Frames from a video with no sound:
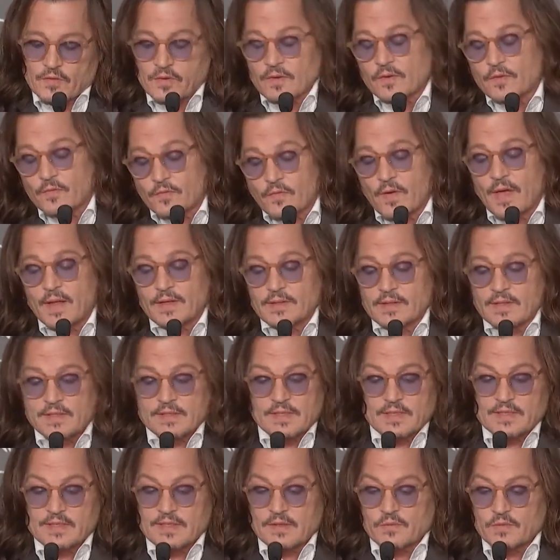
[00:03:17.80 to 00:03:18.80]
the fact is,
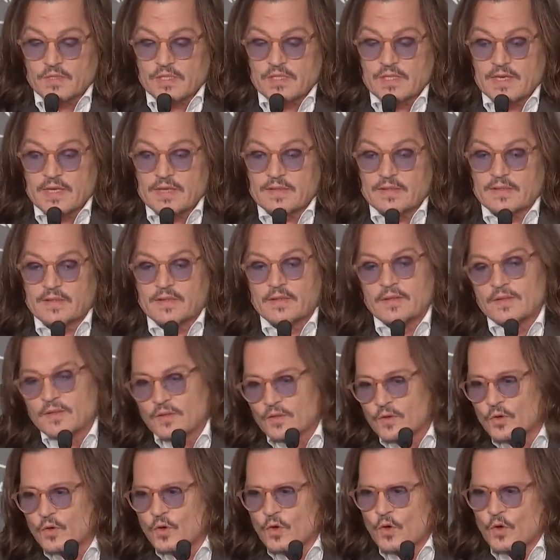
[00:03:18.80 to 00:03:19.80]
as I was saying,
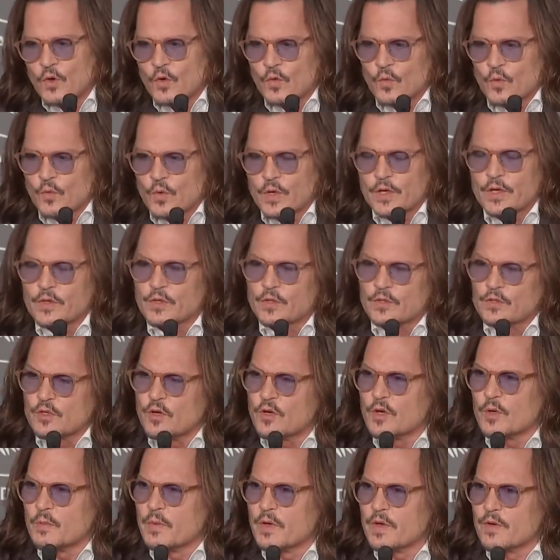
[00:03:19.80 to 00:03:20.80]
we're here to
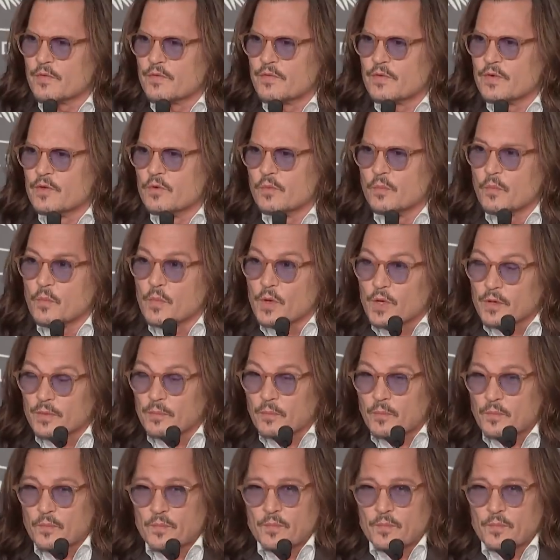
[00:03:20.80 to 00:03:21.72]
talk about a film, but